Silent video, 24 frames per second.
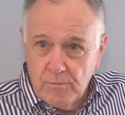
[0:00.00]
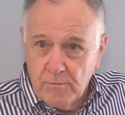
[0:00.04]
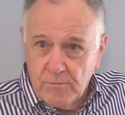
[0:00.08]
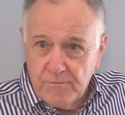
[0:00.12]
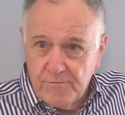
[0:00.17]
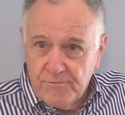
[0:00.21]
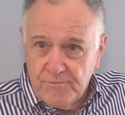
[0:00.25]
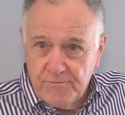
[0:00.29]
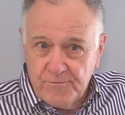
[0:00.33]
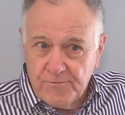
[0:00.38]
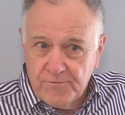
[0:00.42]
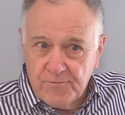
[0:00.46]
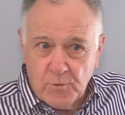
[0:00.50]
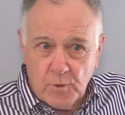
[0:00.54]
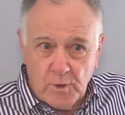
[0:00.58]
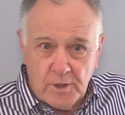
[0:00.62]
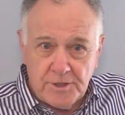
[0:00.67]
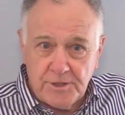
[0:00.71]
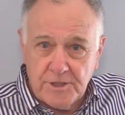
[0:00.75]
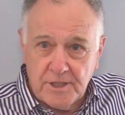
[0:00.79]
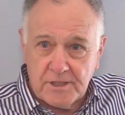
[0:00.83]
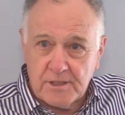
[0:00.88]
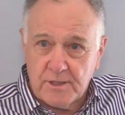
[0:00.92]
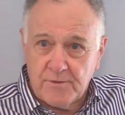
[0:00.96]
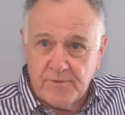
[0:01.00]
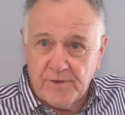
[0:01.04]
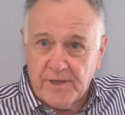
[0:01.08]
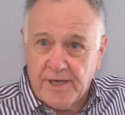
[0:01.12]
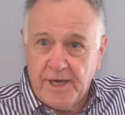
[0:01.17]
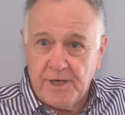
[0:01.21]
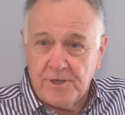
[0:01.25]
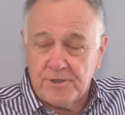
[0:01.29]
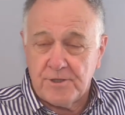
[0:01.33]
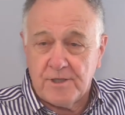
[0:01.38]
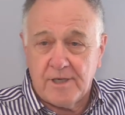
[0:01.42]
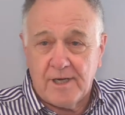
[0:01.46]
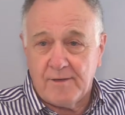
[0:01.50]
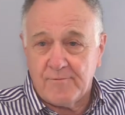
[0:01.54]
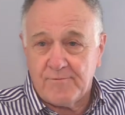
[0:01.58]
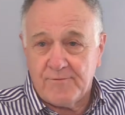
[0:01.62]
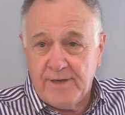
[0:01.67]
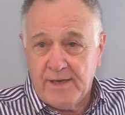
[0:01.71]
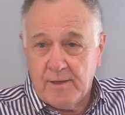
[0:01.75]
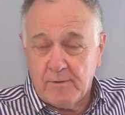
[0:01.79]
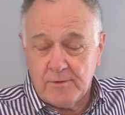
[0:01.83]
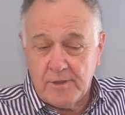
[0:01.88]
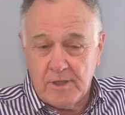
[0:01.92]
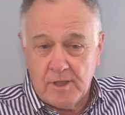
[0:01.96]
for a justification. I
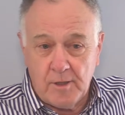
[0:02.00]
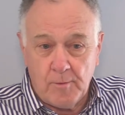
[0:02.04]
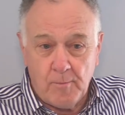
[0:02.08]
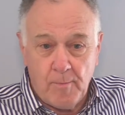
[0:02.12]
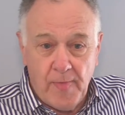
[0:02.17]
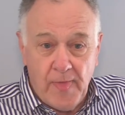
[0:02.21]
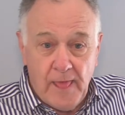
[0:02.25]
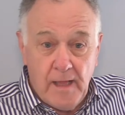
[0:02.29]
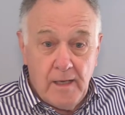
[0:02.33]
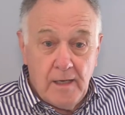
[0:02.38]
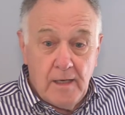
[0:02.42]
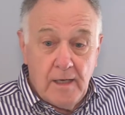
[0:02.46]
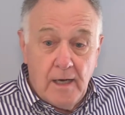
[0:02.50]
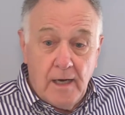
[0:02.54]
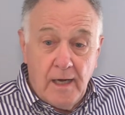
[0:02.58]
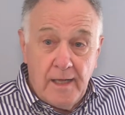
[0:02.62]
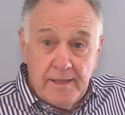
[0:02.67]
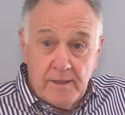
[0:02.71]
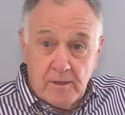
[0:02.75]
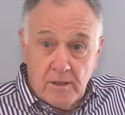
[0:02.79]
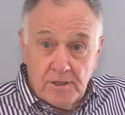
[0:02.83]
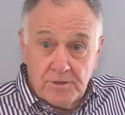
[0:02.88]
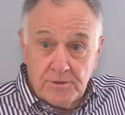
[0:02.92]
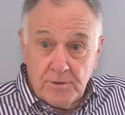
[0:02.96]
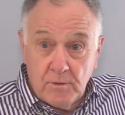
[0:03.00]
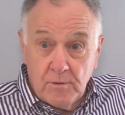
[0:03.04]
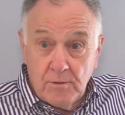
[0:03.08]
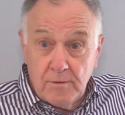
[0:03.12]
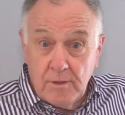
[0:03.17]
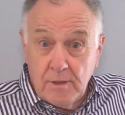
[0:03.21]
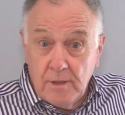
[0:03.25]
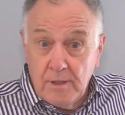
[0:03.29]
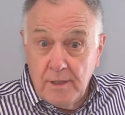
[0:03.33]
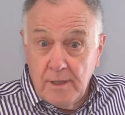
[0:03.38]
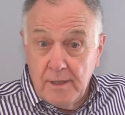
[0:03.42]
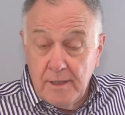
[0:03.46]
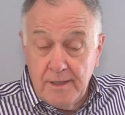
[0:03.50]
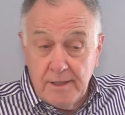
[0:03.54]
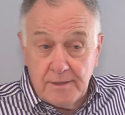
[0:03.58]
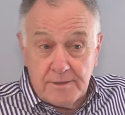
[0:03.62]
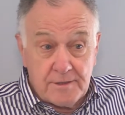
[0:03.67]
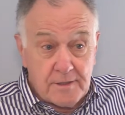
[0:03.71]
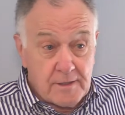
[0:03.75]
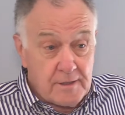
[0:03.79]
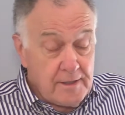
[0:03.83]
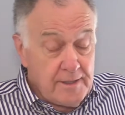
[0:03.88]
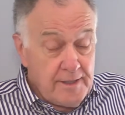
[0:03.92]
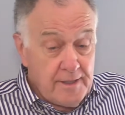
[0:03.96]
found none. I think also
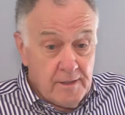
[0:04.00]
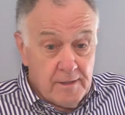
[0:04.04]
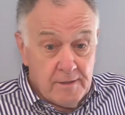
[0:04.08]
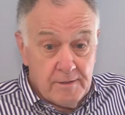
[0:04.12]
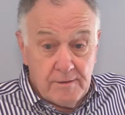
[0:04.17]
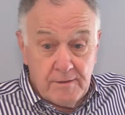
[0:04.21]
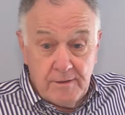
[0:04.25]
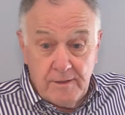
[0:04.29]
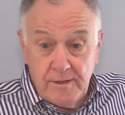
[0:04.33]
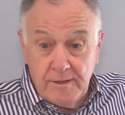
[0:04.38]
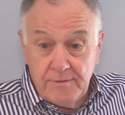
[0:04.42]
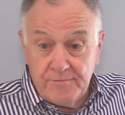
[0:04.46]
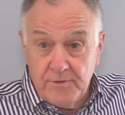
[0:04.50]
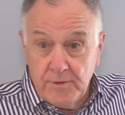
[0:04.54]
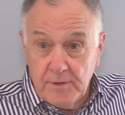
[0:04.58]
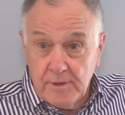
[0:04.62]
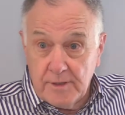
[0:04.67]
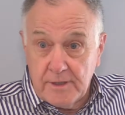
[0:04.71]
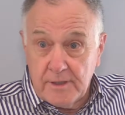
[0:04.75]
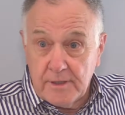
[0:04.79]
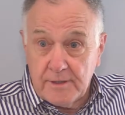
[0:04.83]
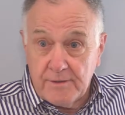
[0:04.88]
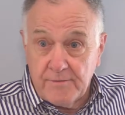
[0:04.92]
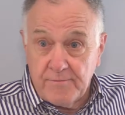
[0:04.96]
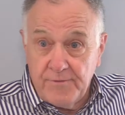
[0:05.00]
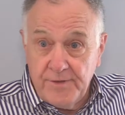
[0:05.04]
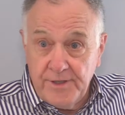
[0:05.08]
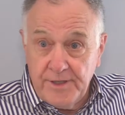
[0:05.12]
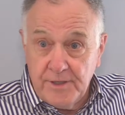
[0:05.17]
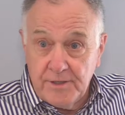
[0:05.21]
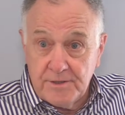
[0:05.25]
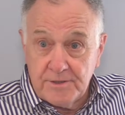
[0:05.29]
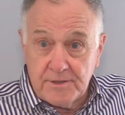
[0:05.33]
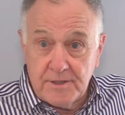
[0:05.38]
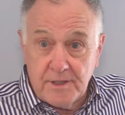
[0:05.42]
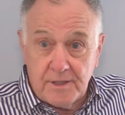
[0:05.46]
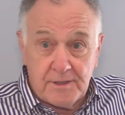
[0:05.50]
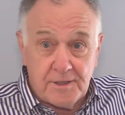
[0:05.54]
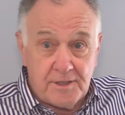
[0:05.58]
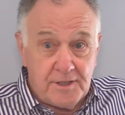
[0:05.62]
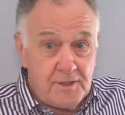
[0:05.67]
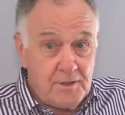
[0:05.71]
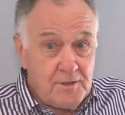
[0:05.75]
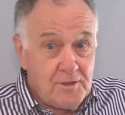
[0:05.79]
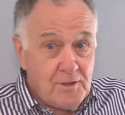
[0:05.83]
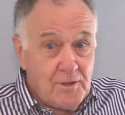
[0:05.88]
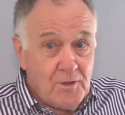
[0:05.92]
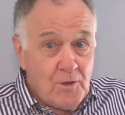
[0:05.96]
it's clear if you look at the figures that the